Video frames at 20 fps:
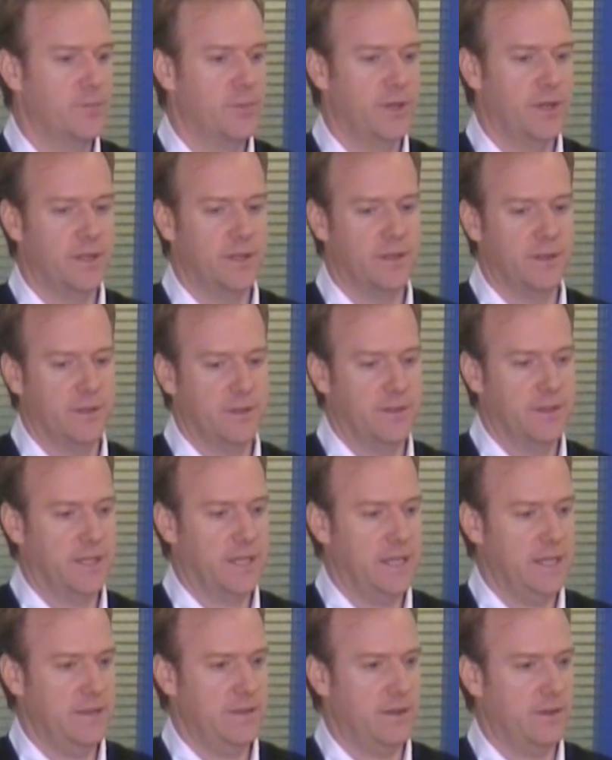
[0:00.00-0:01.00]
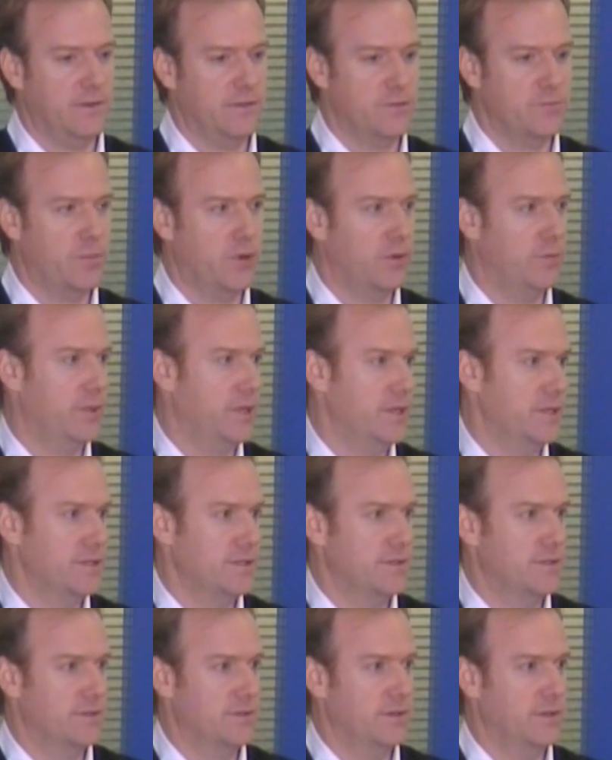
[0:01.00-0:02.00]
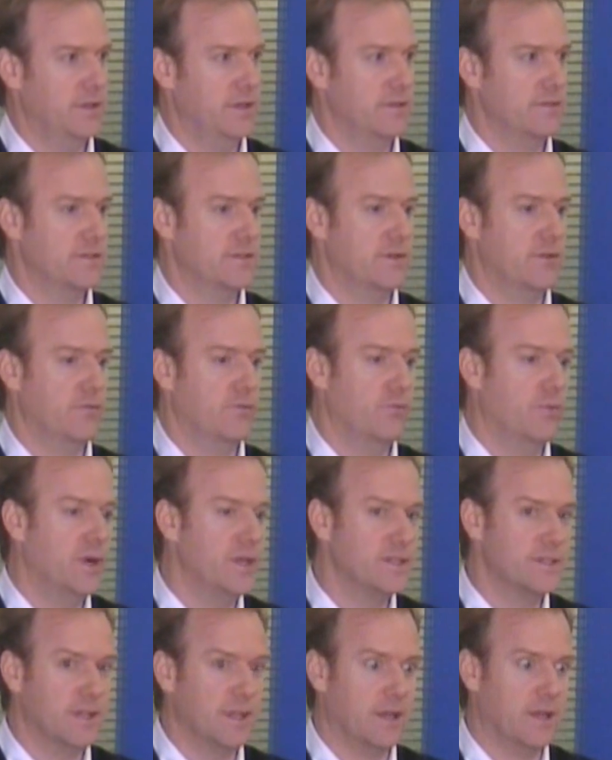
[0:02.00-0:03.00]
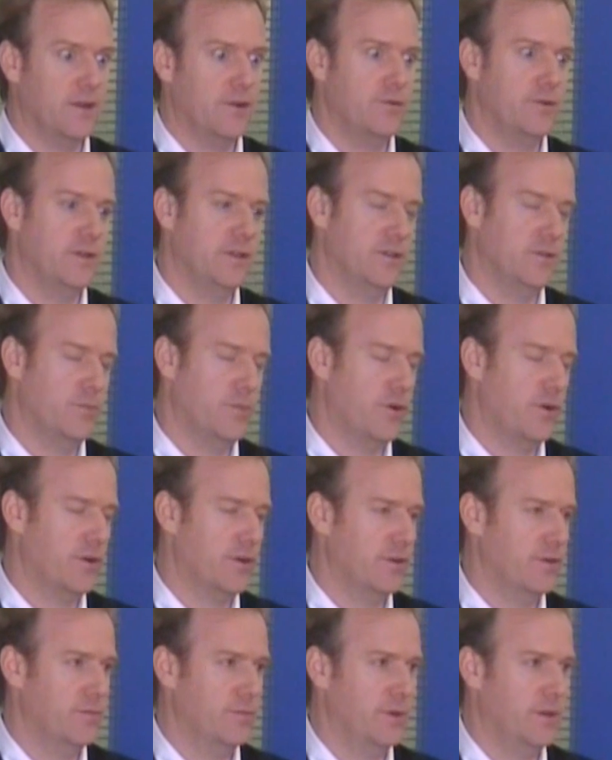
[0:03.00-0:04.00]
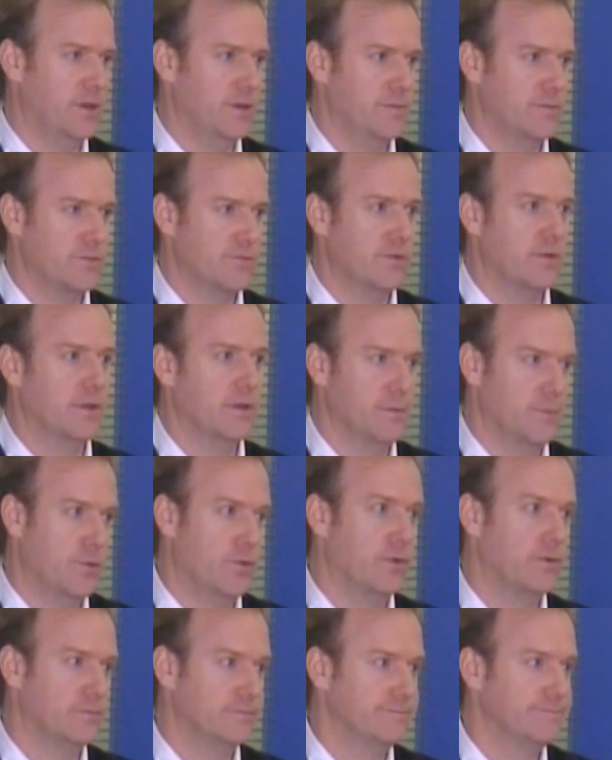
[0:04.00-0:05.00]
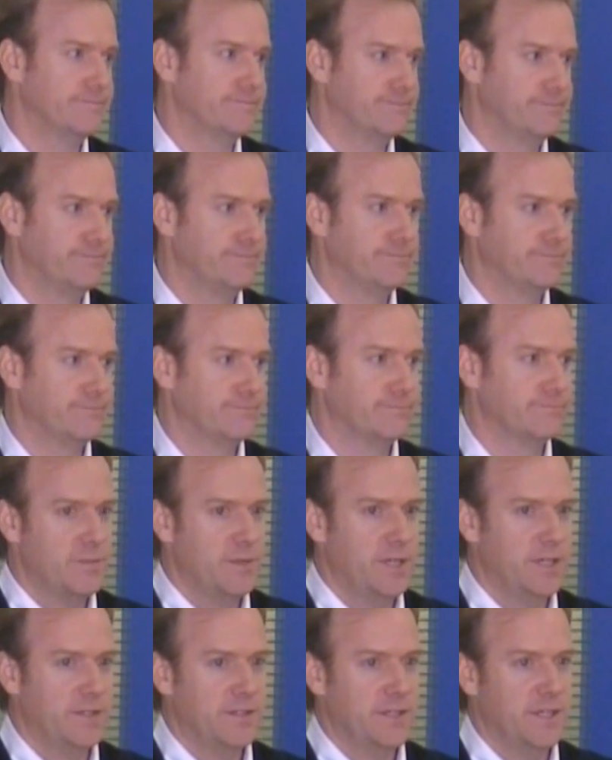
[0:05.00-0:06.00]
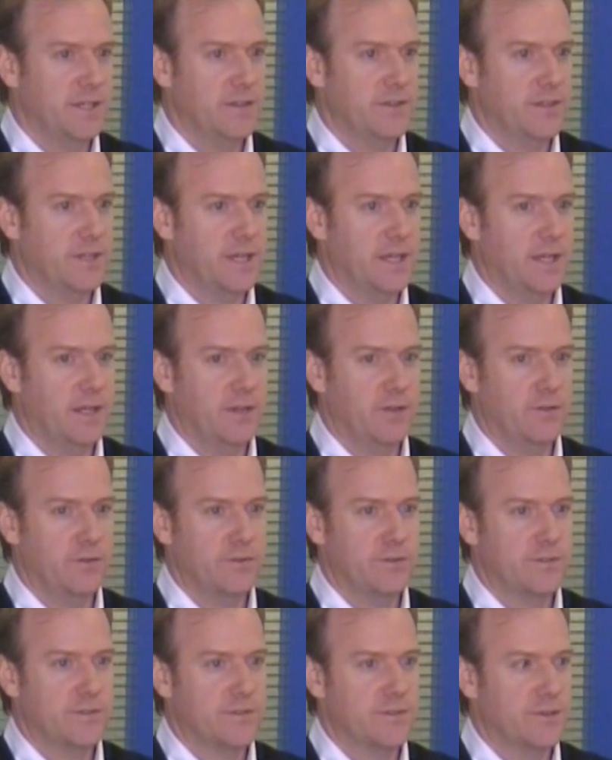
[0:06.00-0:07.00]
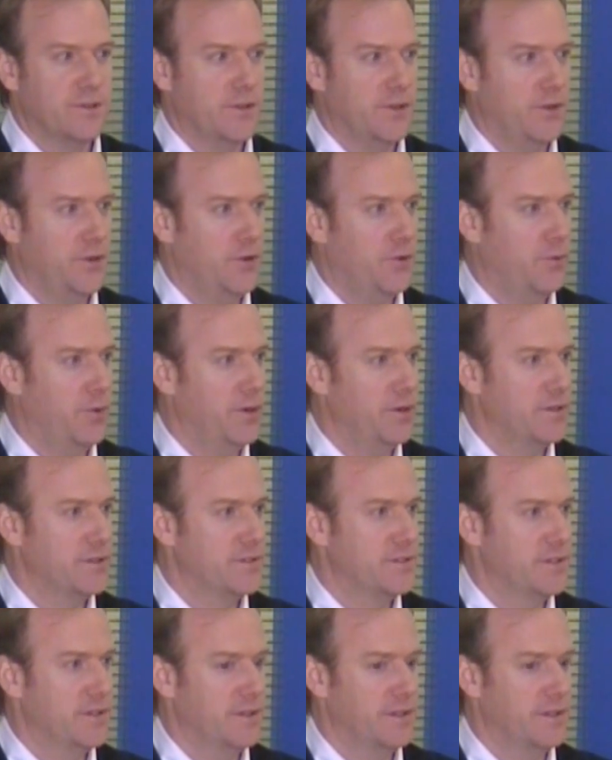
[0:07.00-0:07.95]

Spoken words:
But the key there is permanence, you know, so what's encoded in the barcode becomes really important. I mean, at the end of the day, where do